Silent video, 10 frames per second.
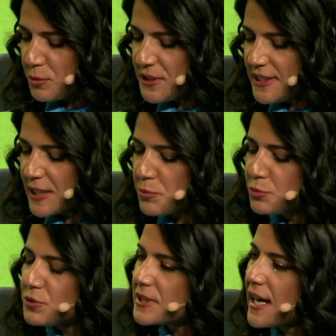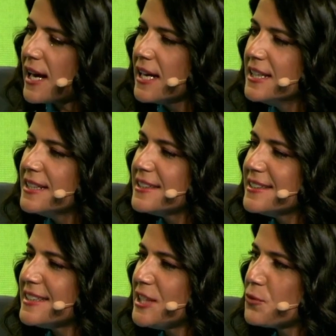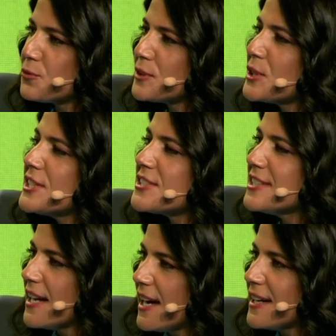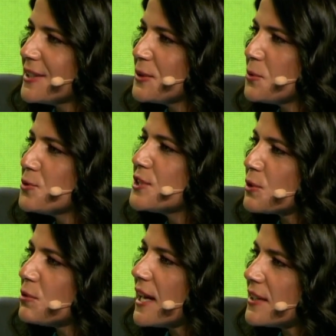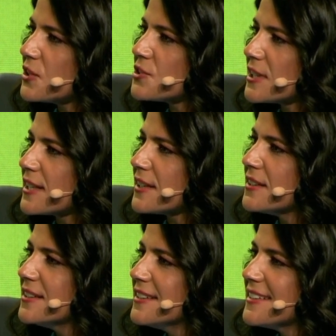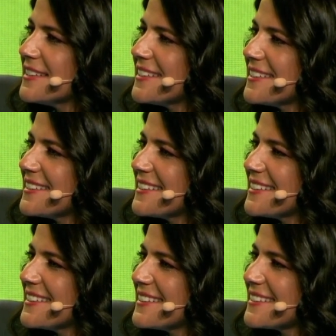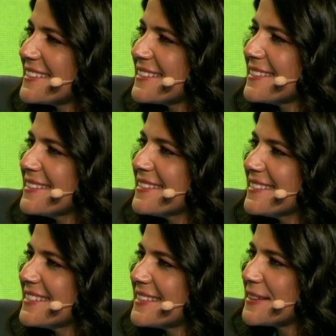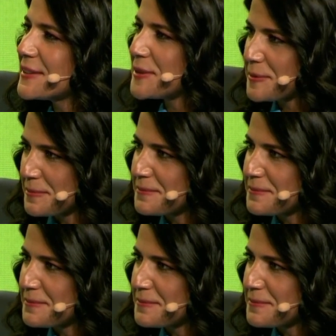not to go into geopolitics, but can geopolitics influence the development of this network?